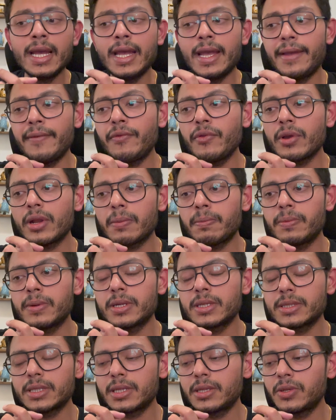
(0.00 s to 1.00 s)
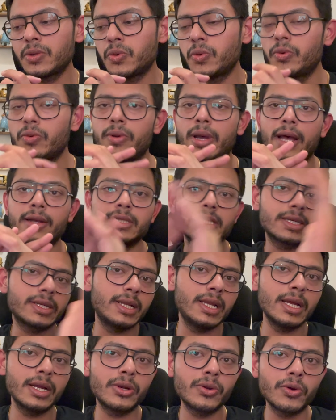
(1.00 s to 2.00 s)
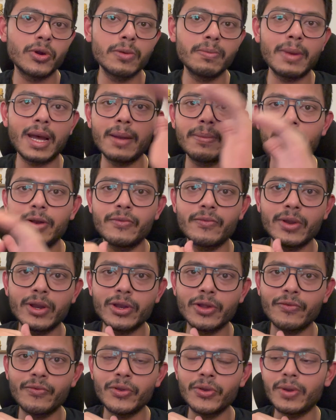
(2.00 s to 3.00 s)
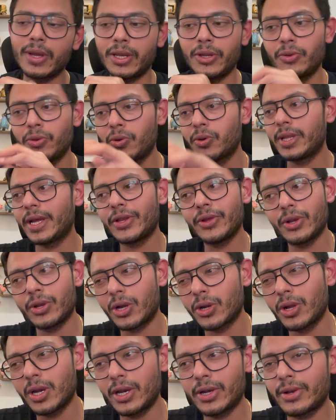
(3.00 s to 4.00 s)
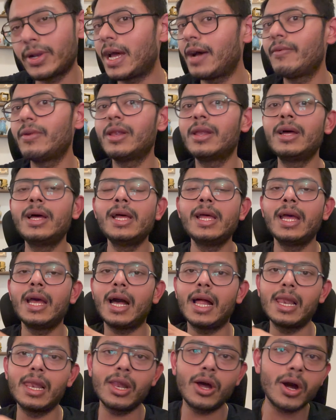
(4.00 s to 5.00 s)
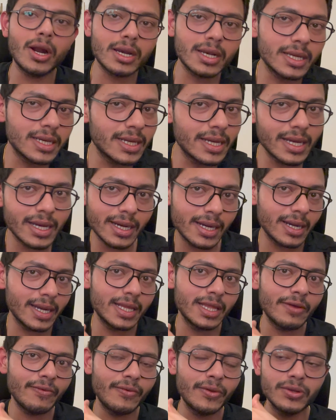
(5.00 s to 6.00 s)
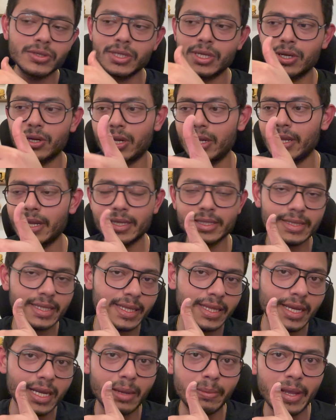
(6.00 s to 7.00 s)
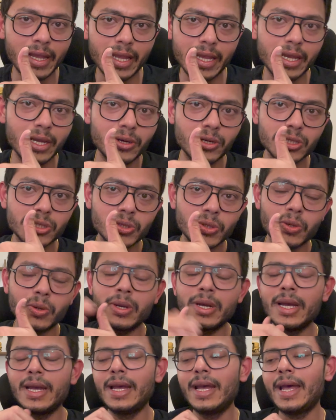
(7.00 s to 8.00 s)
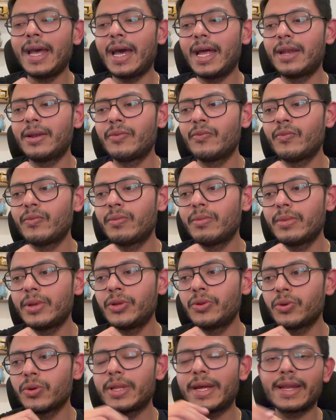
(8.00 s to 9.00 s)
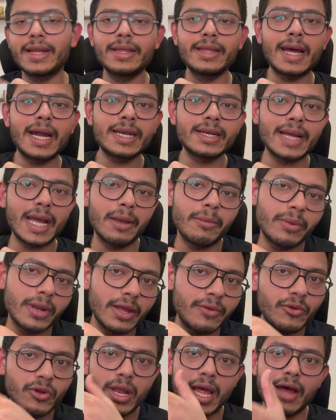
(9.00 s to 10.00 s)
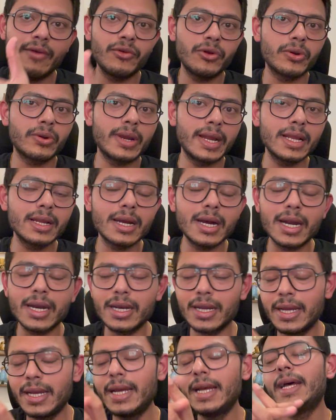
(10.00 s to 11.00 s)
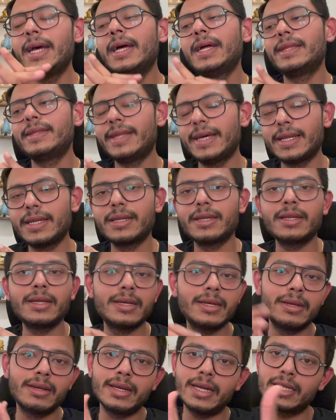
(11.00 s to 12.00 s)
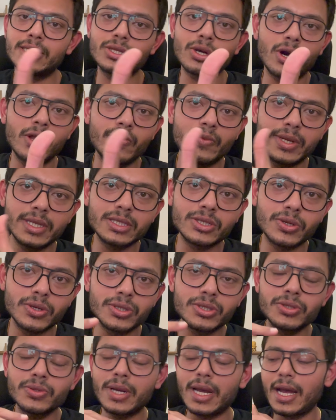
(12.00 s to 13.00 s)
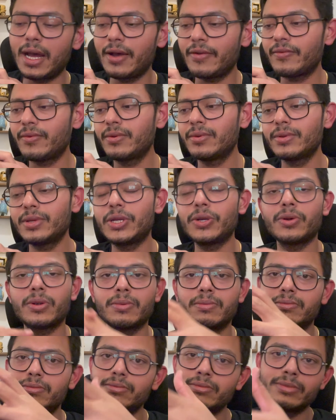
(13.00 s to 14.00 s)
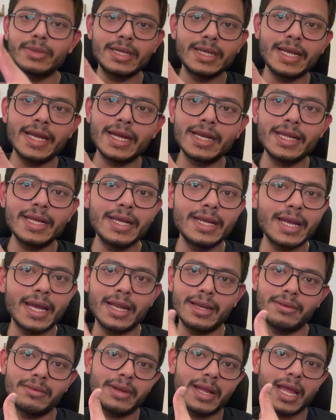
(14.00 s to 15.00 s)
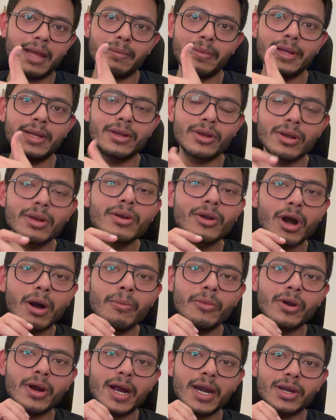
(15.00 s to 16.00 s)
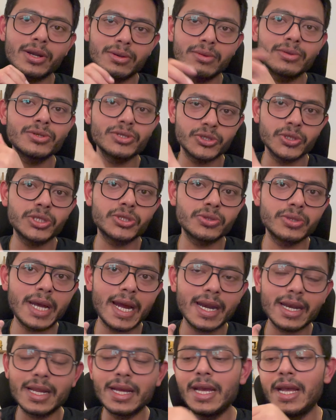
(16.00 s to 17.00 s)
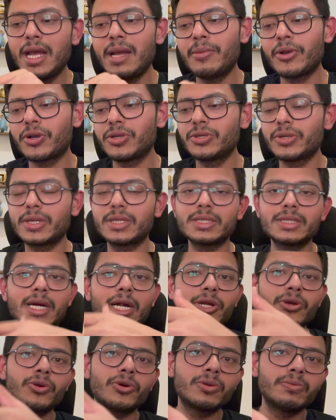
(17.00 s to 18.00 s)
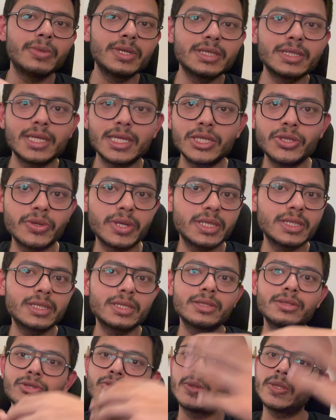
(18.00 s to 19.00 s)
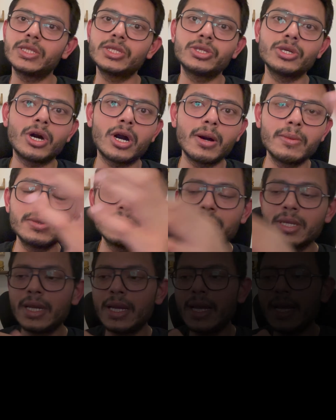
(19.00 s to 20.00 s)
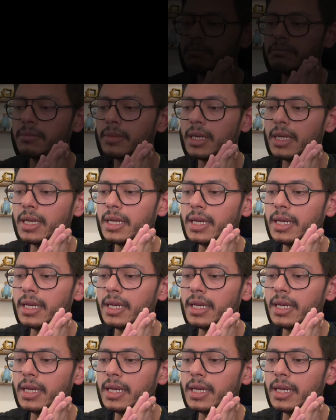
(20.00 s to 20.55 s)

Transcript: If you're a person who has a clear roadmap in front of you and you know that you're not going to travel a lot in the future, or let's say in the coming year or so, and you know that in that time frame you'll have your green card, then it's always good to have your EAD and AP combo card. Switch to that because you can start your own business, you can switch jobs in the same.